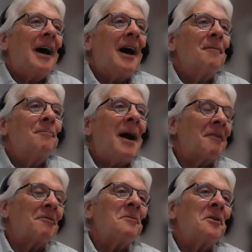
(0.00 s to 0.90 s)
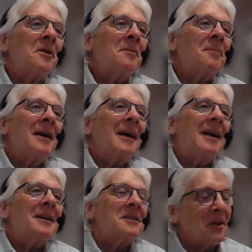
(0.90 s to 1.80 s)
I'm back from Europe,
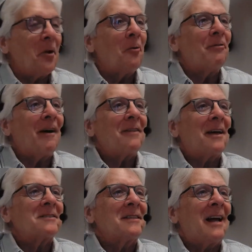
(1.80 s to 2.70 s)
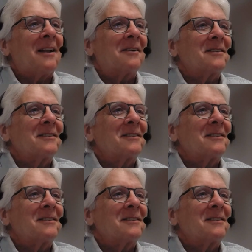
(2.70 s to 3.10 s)
and I still owe $5,000.